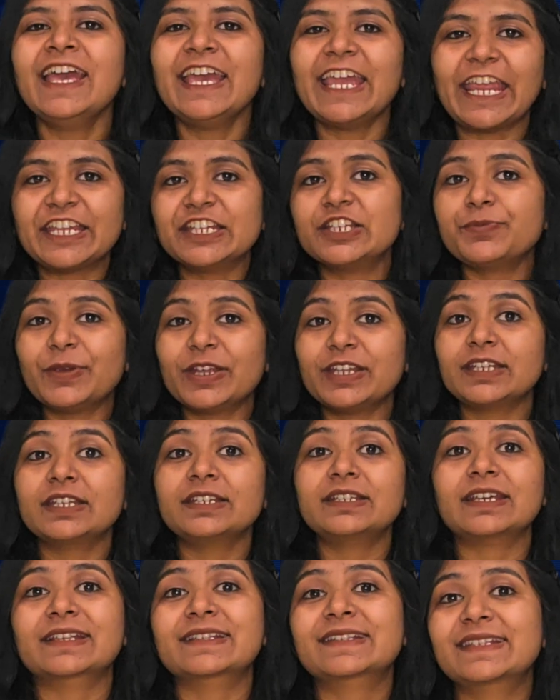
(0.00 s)

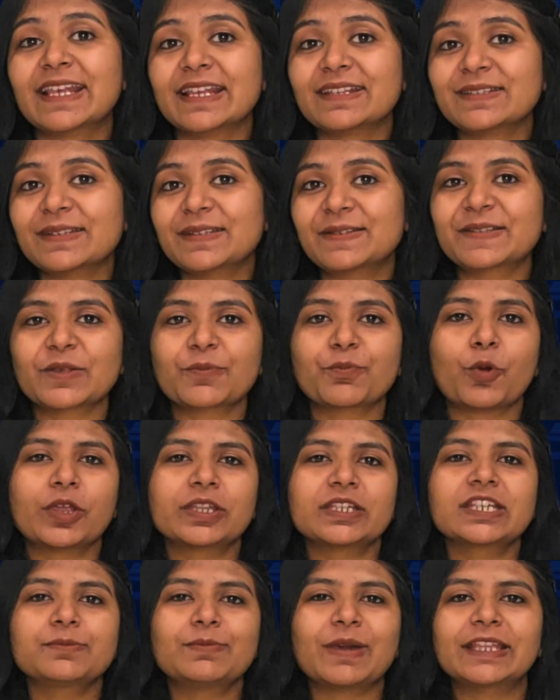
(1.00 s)
Independent assessors
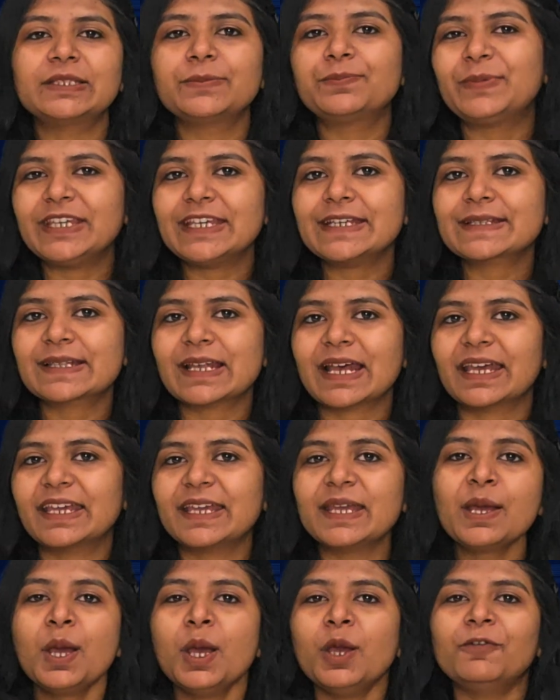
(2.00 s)
appointed by the
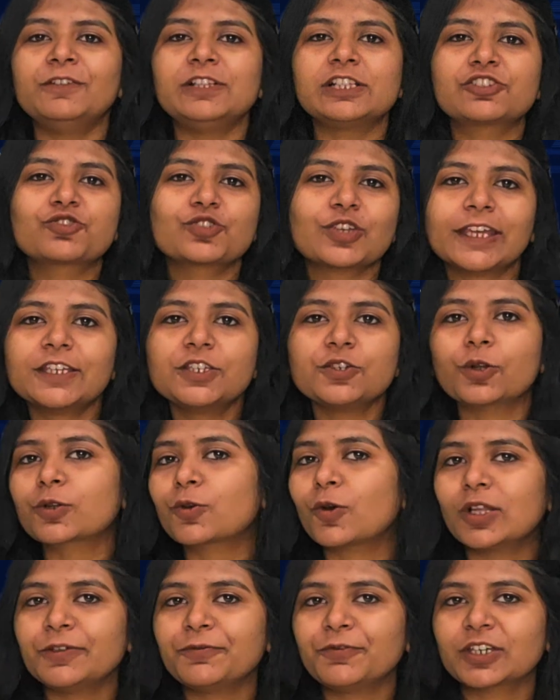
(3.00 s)
PSI will check your
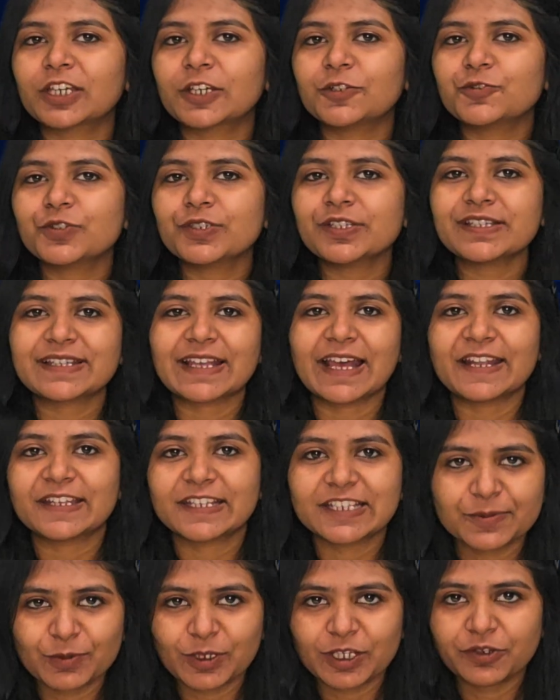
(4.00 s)
qualifications and
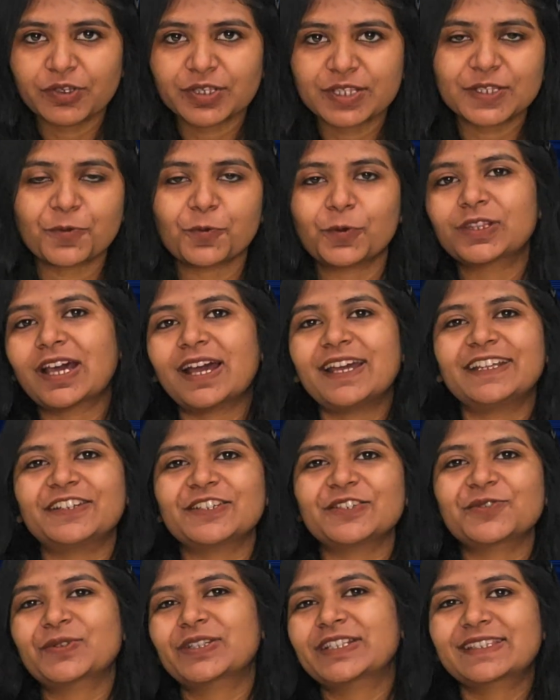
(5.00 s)
experience with
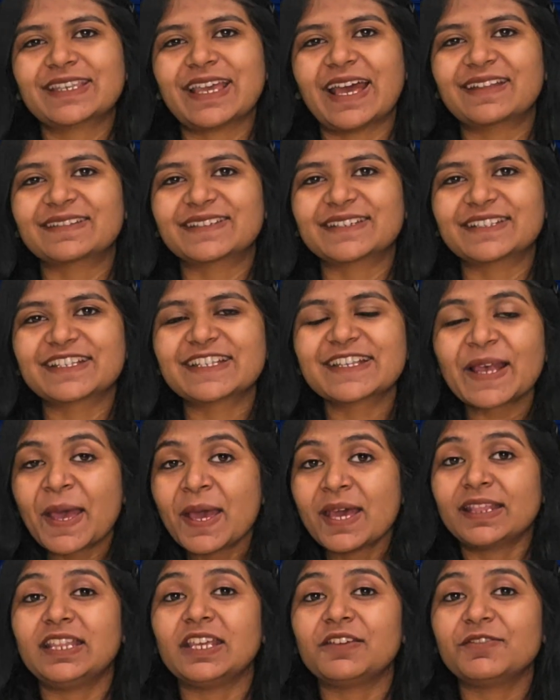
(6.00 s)
Irish standards.
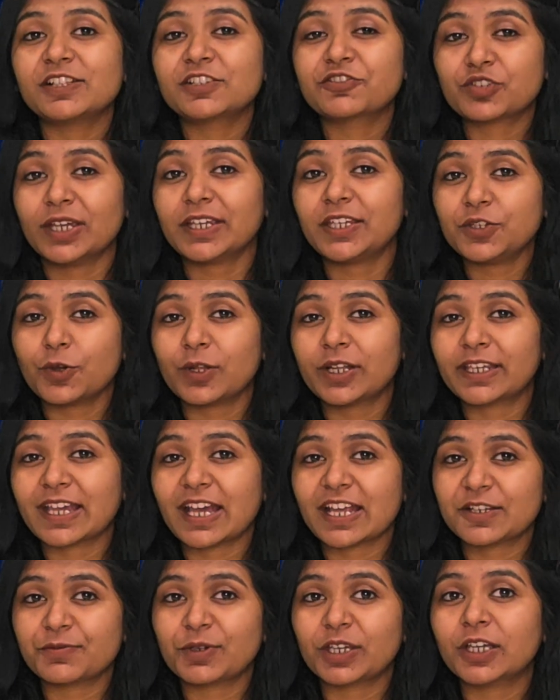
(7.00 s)
They will check your
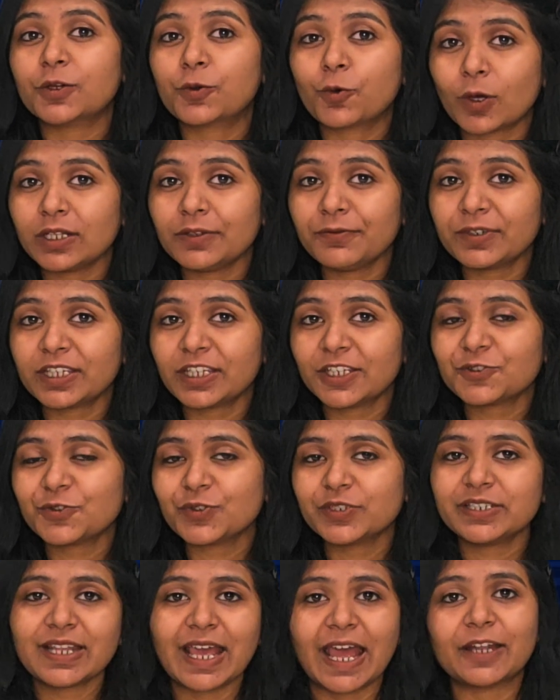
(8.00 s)
academic
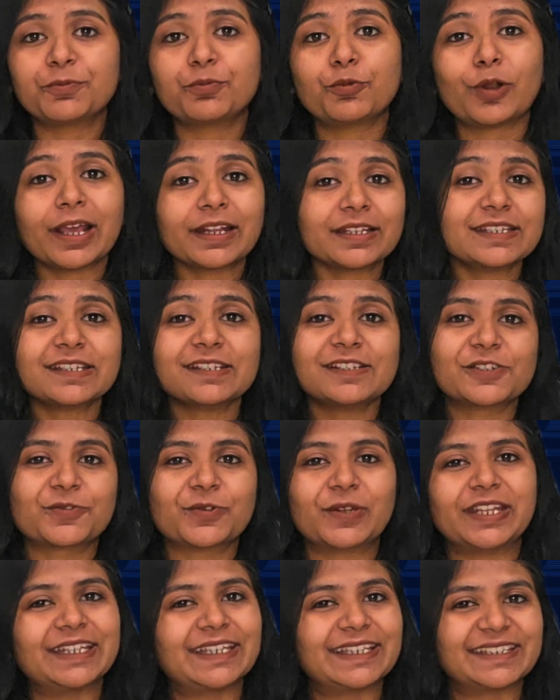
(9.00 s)
qualification and practical
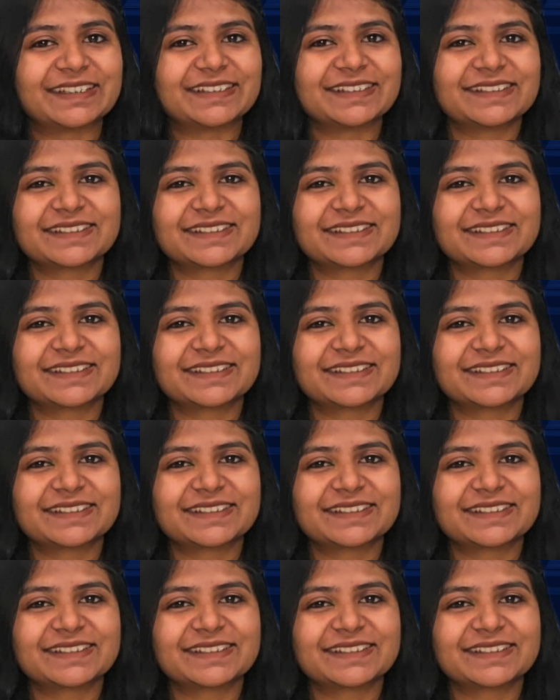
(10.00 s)
training.